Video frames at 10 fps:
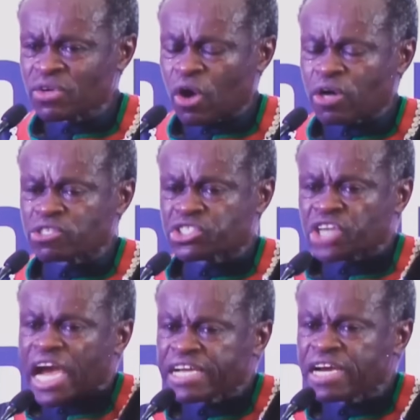Go to
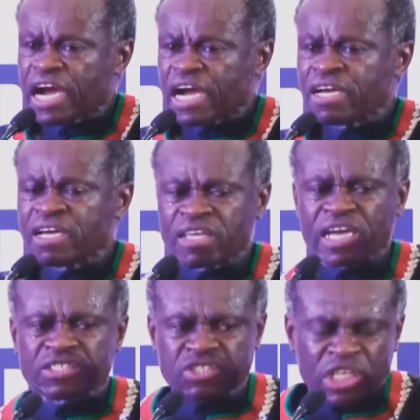China,
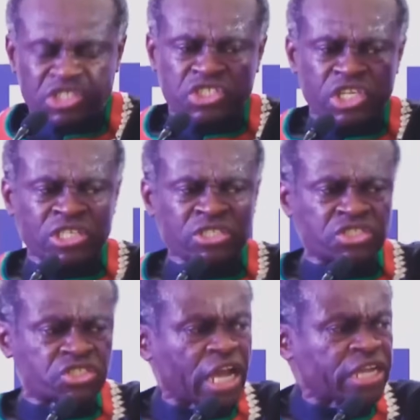they teach
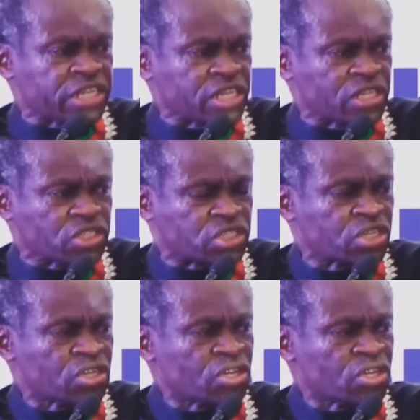in Chinese.